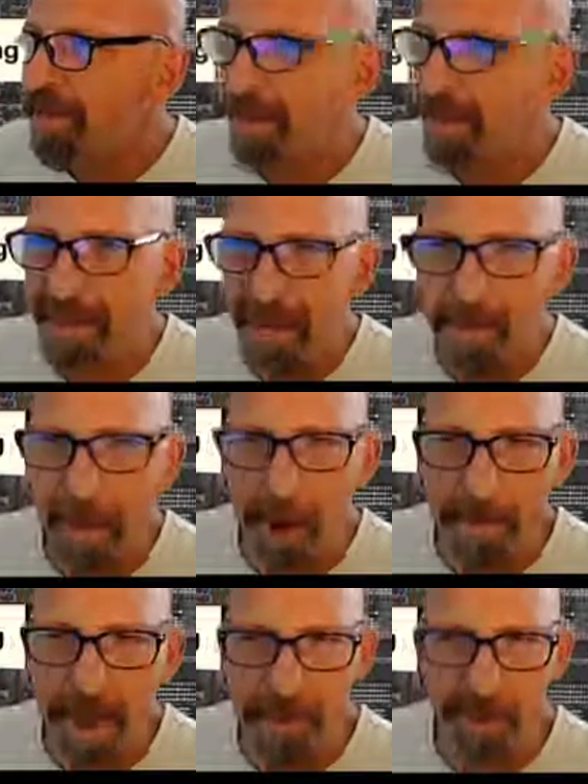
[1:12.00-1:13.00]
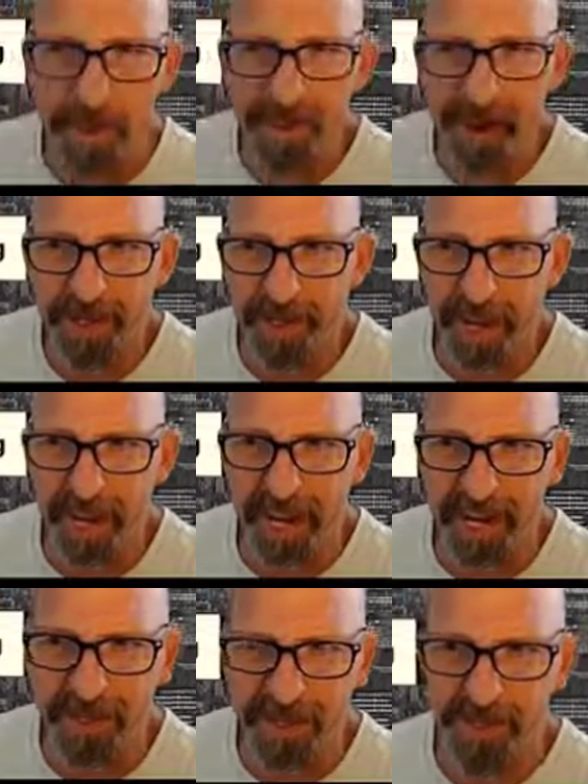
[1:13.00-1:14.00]
Now, the thing about payroll specialist, and
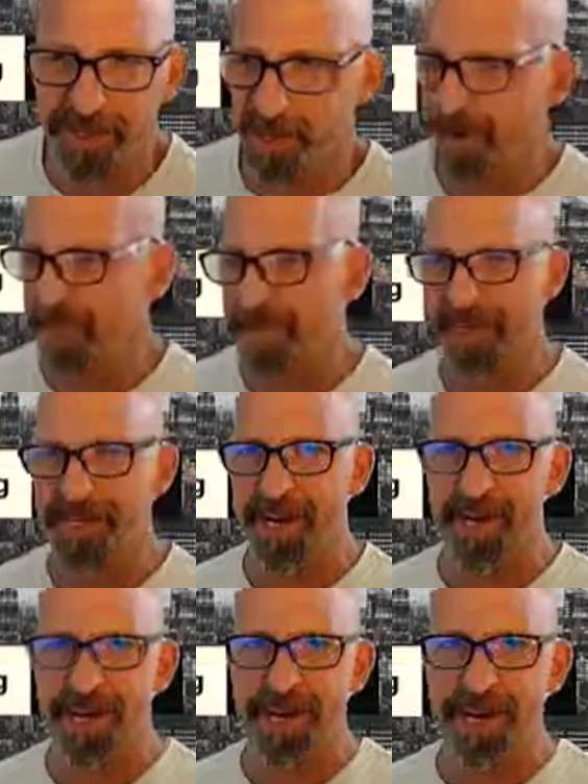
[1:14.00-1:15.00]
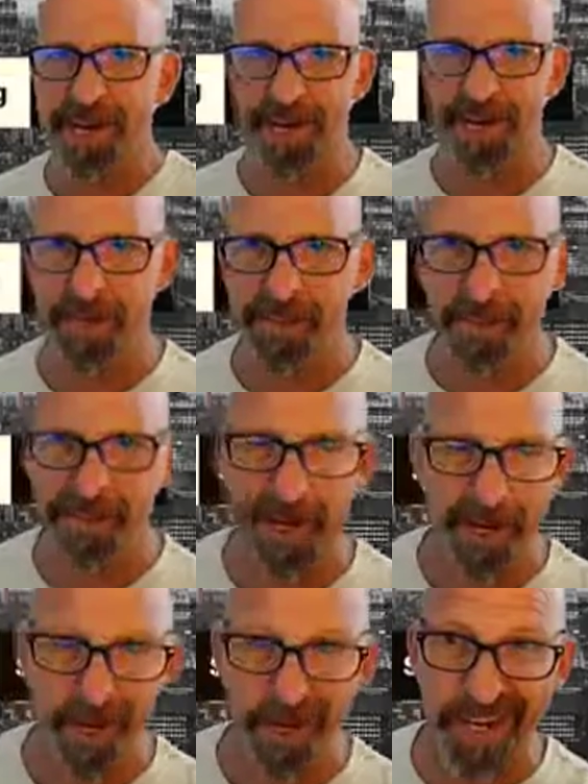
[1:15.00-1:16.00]
is there any particular industry experience
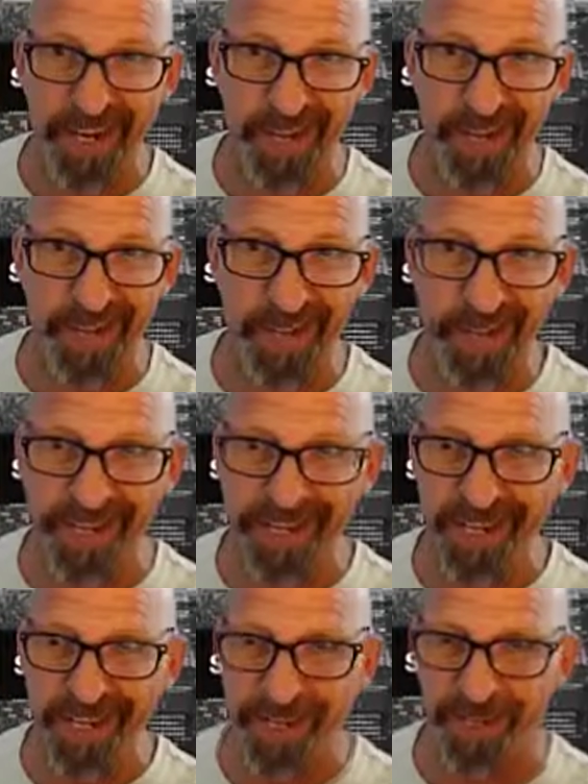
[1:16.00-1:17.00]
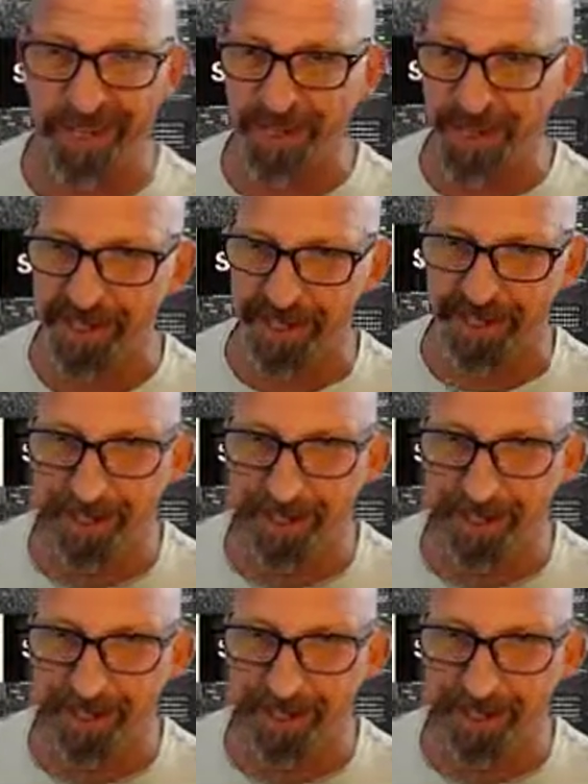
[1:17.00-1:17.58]
they really need, or they just need to know the systems?